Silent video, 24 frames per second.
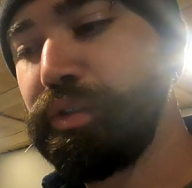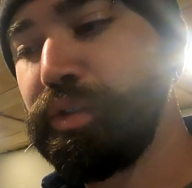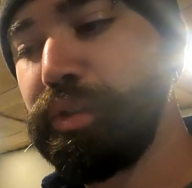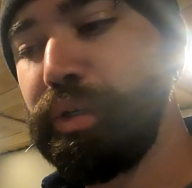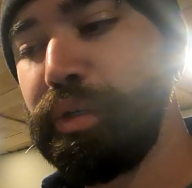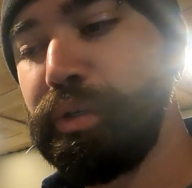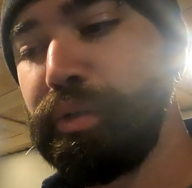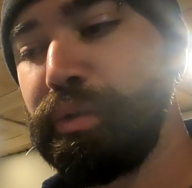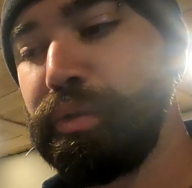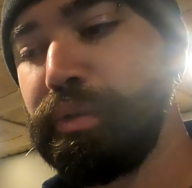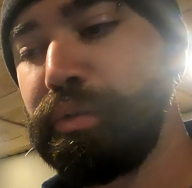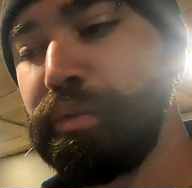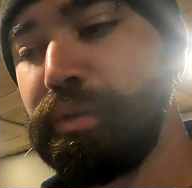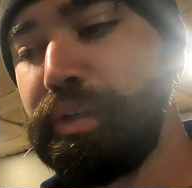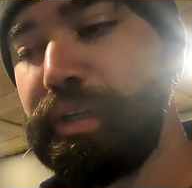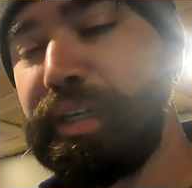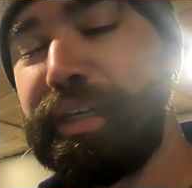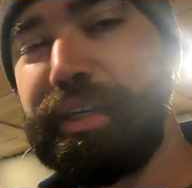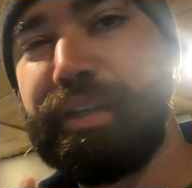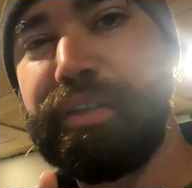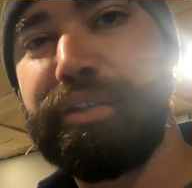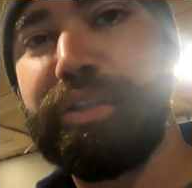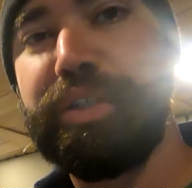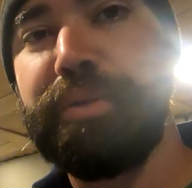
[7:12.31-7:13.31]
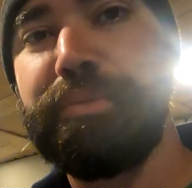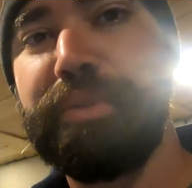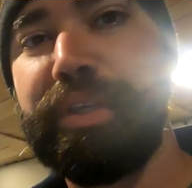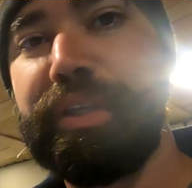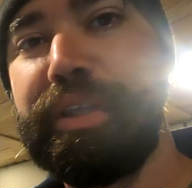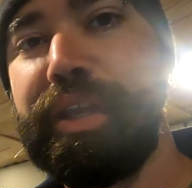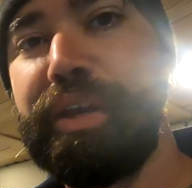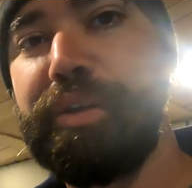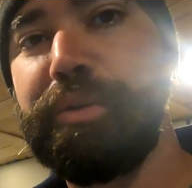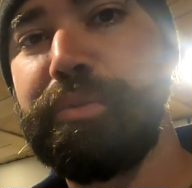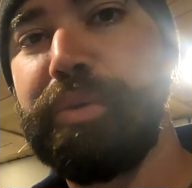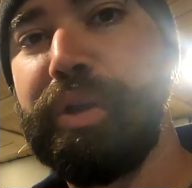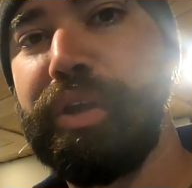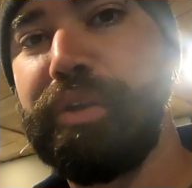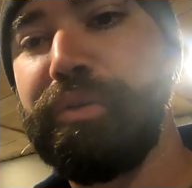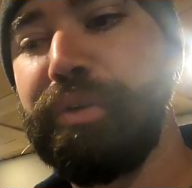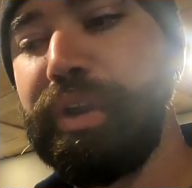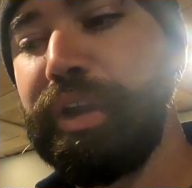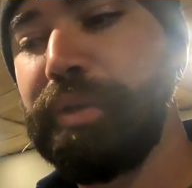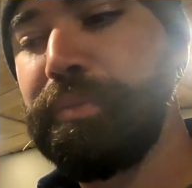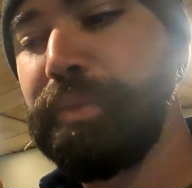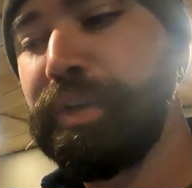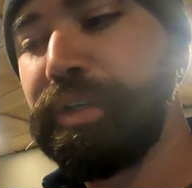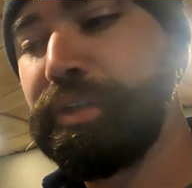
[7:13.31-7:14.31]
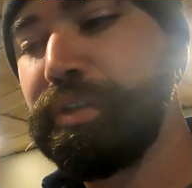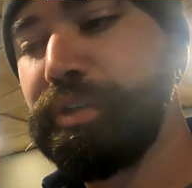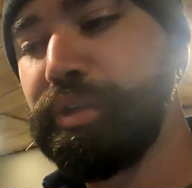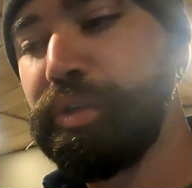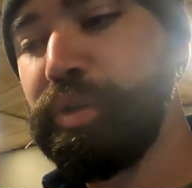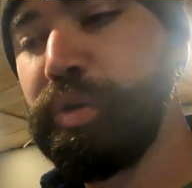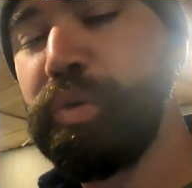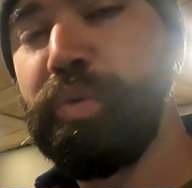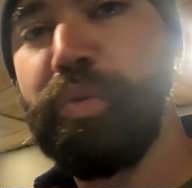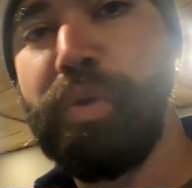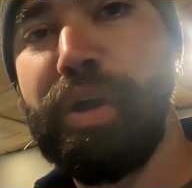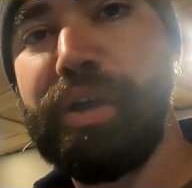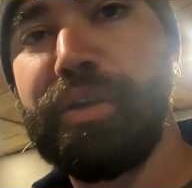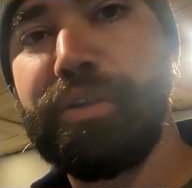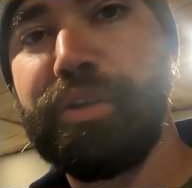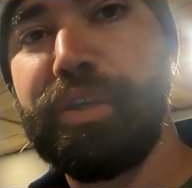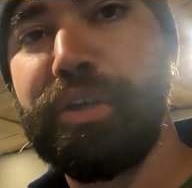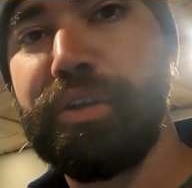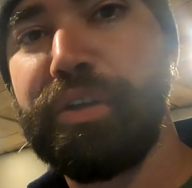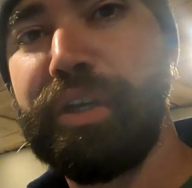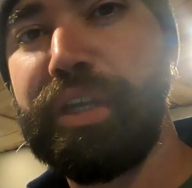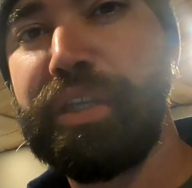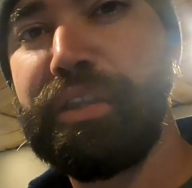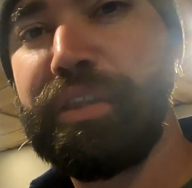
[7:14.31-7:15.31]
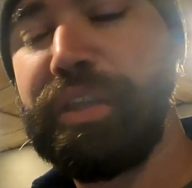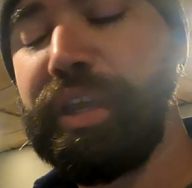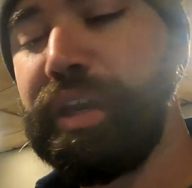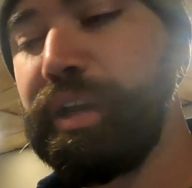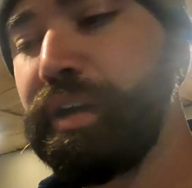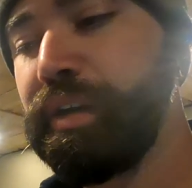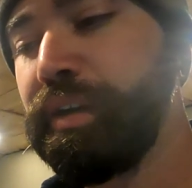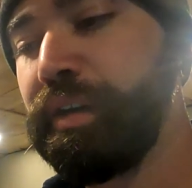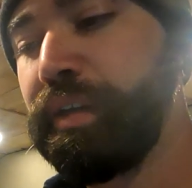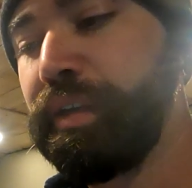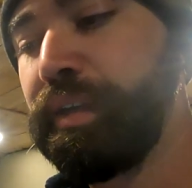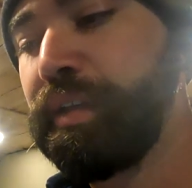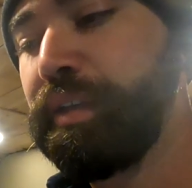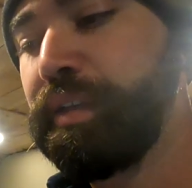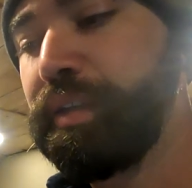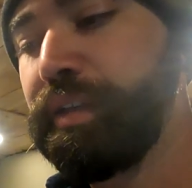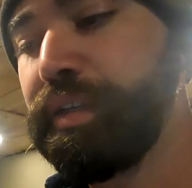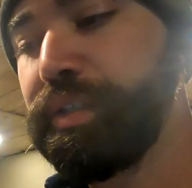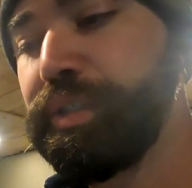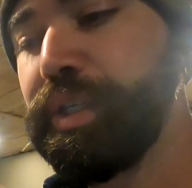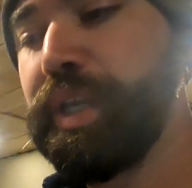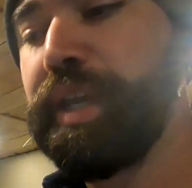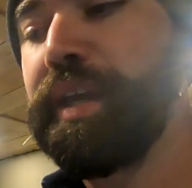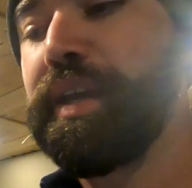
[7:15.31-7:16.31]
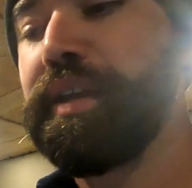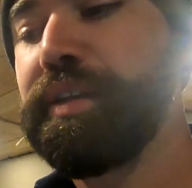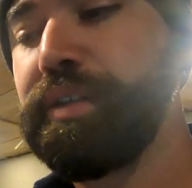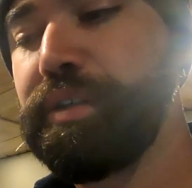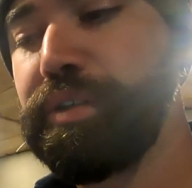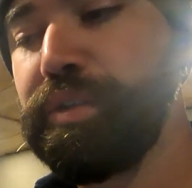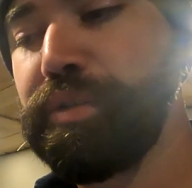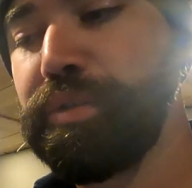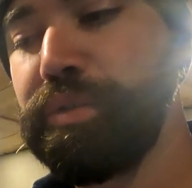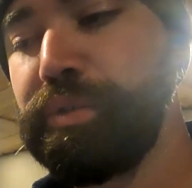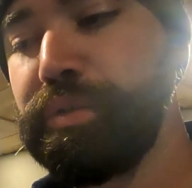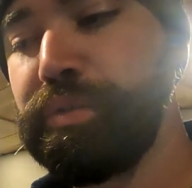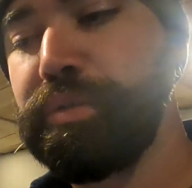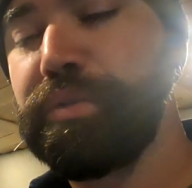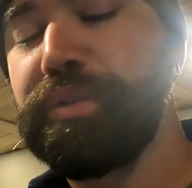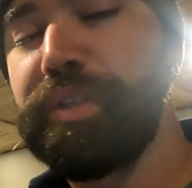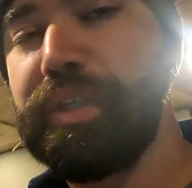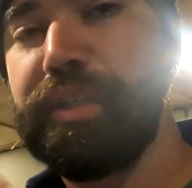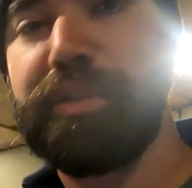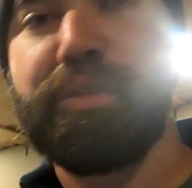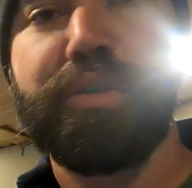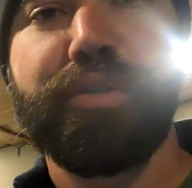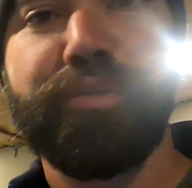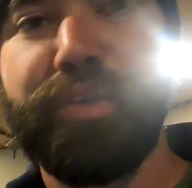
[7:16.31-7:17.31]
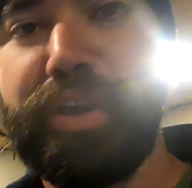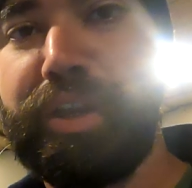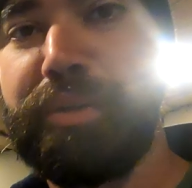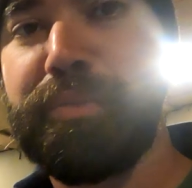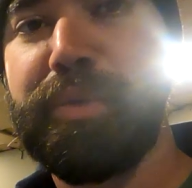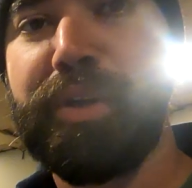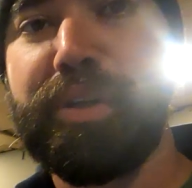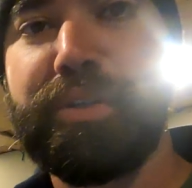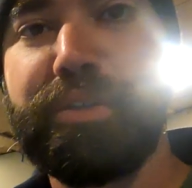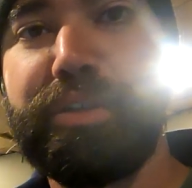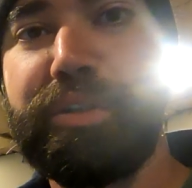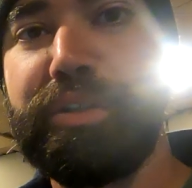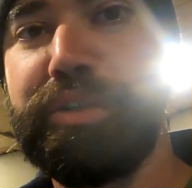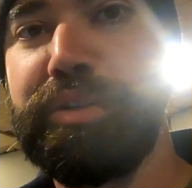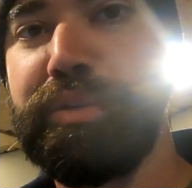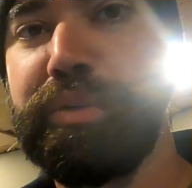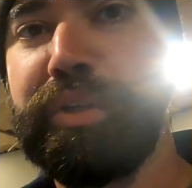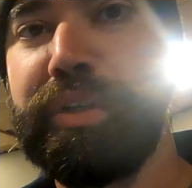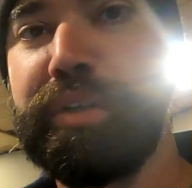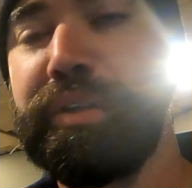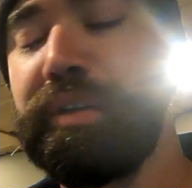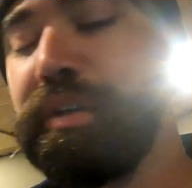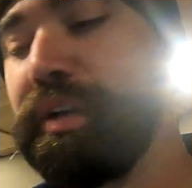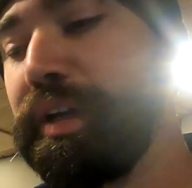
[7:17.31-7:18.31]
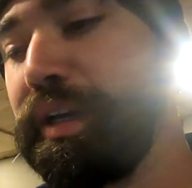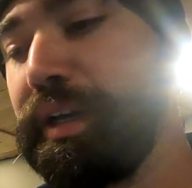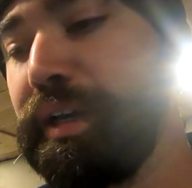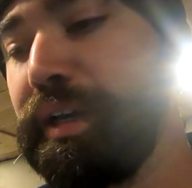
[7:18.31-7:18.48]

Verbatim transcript: So it's something that I would probably recommend to do while you're in there, because I had to take the whole van apart to do it